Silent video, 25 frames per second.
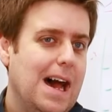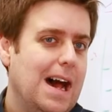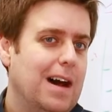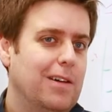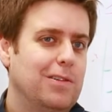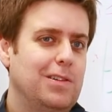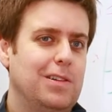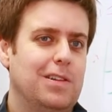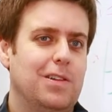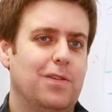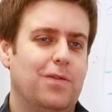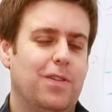How
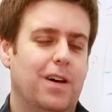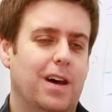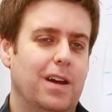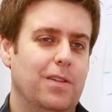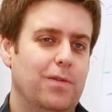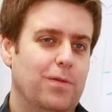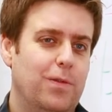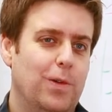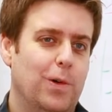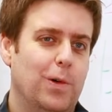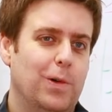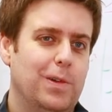do you
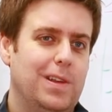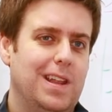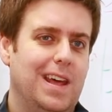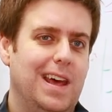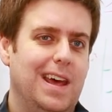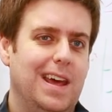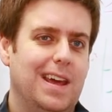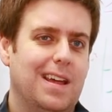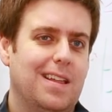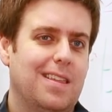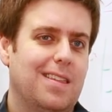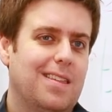define
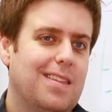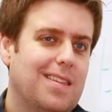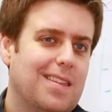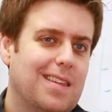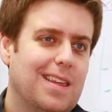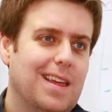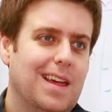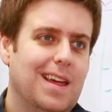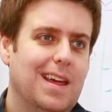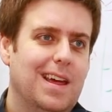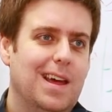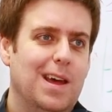vortex?
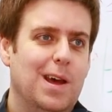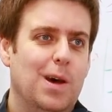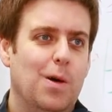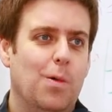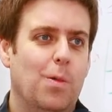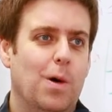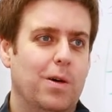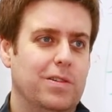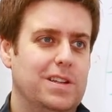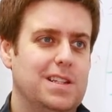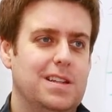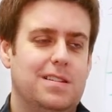
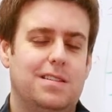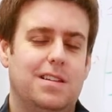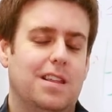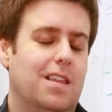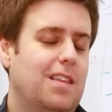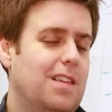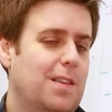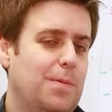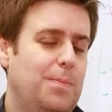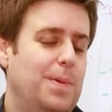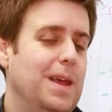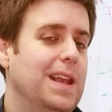Well, just a
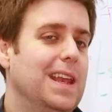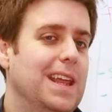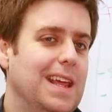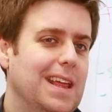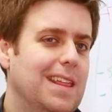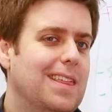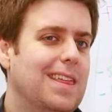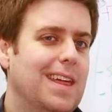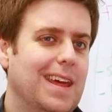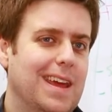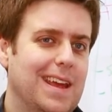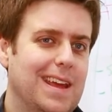spinny
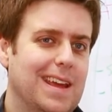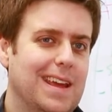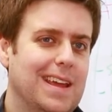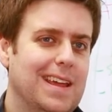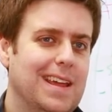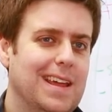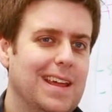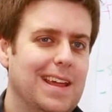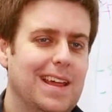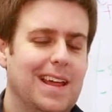thing.